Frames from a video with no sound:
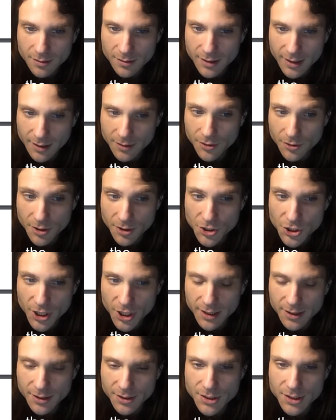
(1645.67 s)
you can
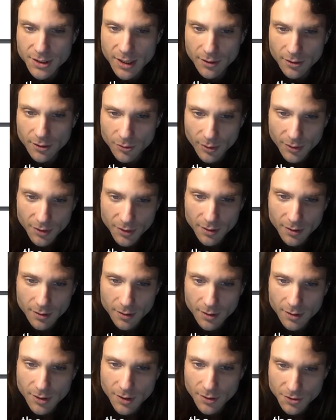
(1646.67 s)
chain it together with
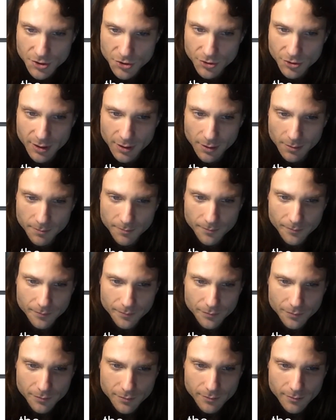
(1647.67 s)
another string.
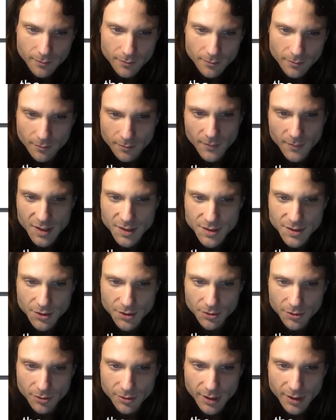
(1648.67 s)
So
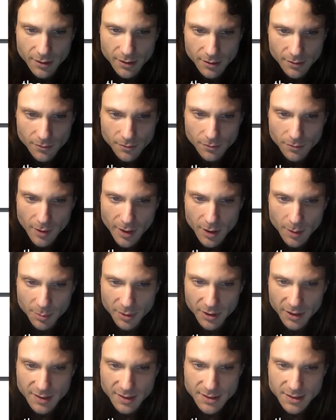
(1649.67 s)
you'll get it right up
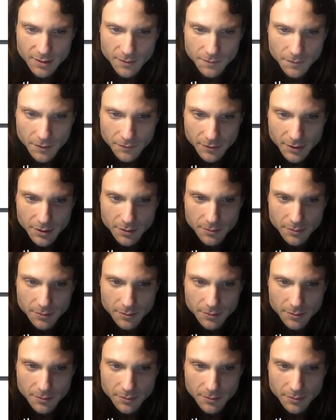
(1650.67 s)
against the 50.